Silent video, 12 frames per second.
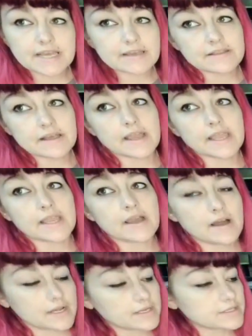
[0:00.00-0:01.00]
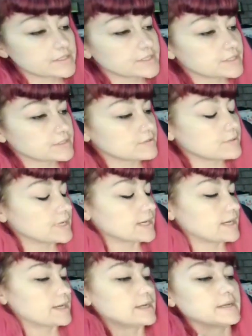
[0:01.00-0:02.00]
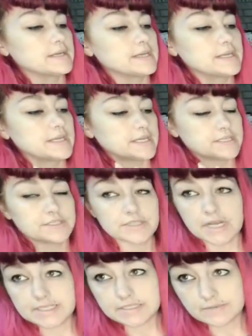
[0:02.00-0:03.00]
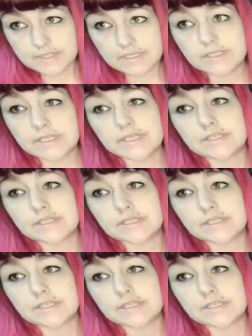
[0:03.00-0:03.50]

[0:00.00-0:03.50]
I like hot glue. It dries quickly.